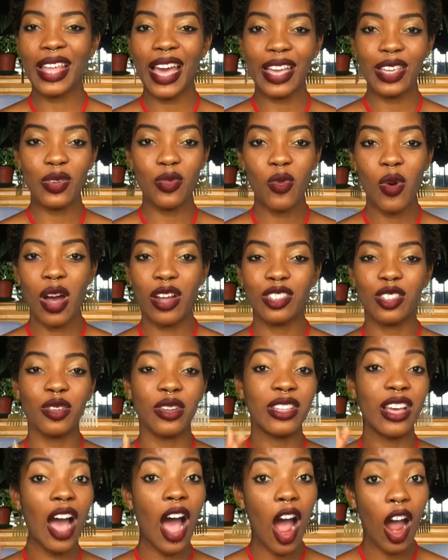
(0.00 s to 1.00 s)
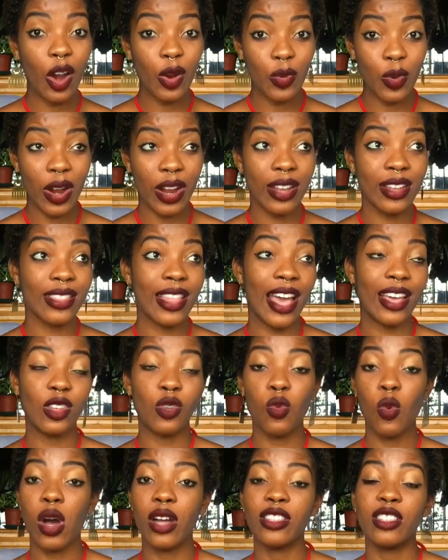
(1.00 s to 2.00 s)
that you want or the artwork that
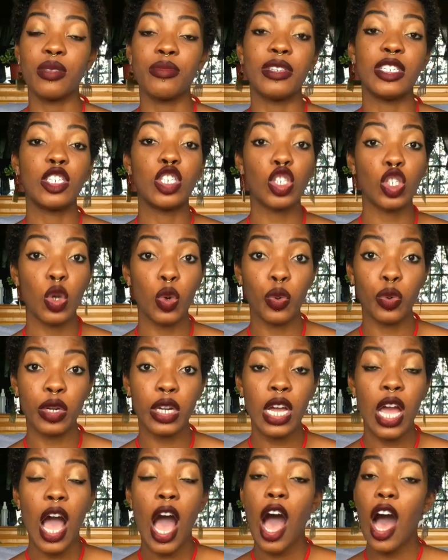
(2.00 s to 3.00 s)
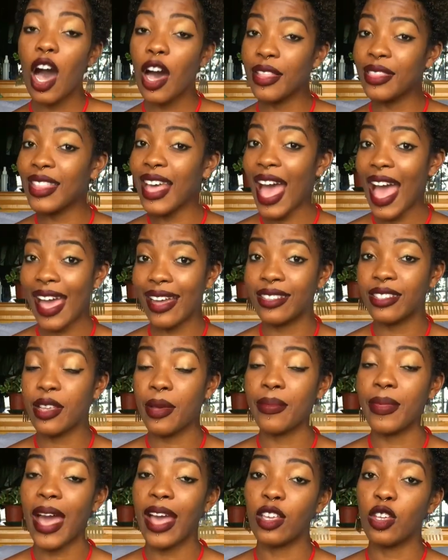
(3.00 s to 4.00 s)
you want to be shown on the
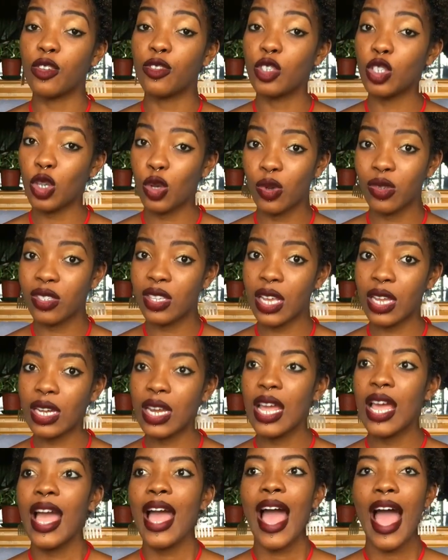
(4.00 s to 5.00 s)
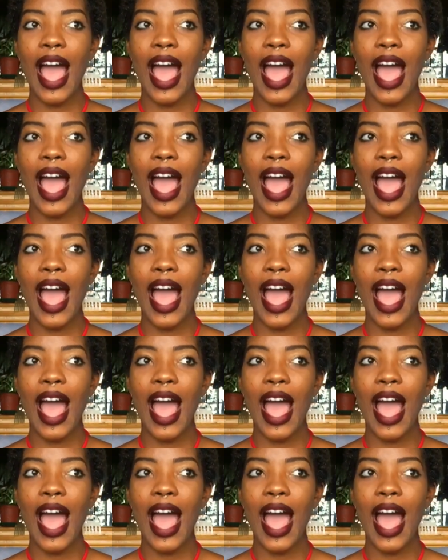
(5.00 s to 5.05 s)
item that you've chosen